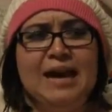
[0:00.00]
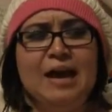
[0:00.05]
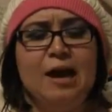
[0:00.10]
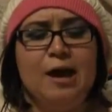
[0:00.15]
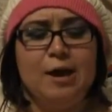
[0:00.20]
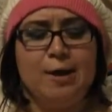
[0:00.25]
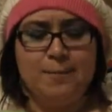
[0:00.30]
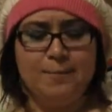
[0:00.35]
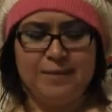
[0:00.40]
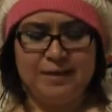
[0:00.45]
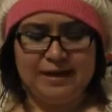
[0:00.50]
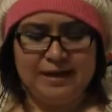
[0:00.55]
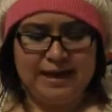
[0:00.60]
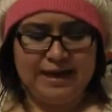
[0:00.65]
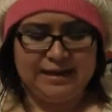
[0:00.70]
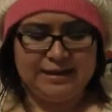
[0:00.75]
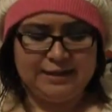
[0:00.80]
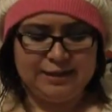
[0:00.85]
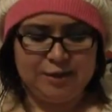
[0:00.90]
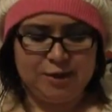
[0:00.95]
And
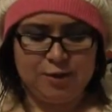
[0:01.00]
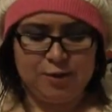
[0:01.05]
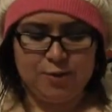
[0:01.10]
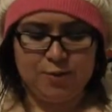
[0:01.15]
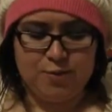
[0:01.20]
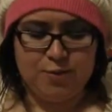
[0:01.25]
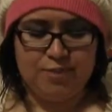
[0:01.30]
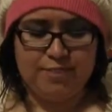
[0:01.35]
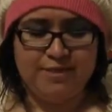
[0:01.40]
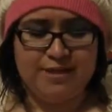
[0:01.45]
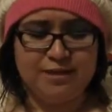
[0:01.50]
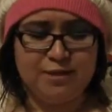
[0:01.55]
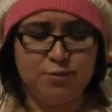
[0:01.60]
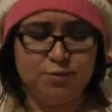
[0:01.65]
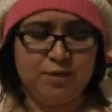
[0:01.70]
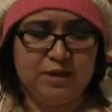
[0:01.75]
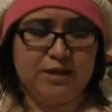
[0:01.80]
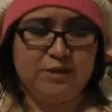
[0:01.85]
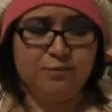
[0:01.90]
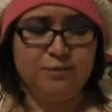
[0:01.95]
so this
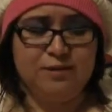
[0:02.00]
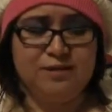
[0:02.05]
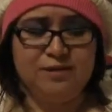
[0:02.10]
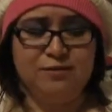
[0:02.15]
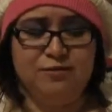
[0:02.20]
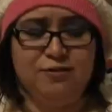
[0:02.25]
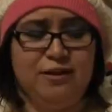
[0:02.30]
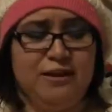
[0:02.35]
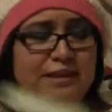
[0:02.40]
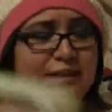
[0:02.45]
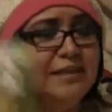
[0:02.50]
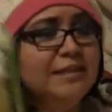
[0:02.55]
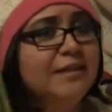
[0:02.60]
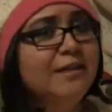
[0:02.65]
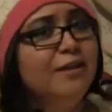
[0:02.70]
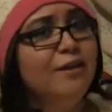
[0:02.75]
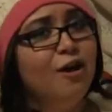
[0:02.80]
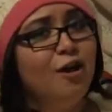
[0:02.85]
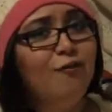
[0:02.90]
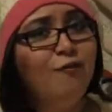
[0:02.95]
week was the release
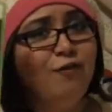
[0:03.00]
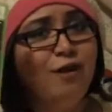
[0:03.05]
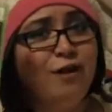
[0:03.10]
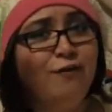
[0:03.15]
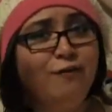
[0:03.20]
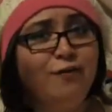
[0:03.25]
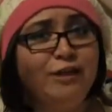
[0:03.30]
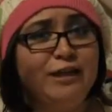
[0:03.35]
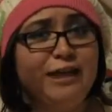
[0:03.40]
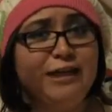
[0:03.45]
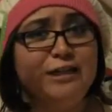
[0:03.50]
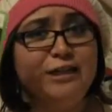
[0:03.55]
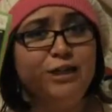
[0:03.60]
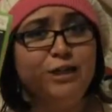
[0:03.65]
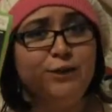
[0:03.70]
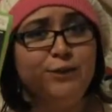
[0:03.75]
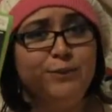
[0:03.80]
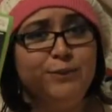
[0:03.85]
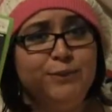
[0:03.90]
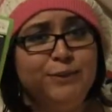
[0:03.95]
of Left 4 Dead
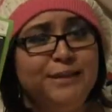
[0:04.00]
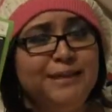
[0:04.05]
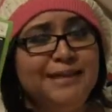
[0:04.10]
2,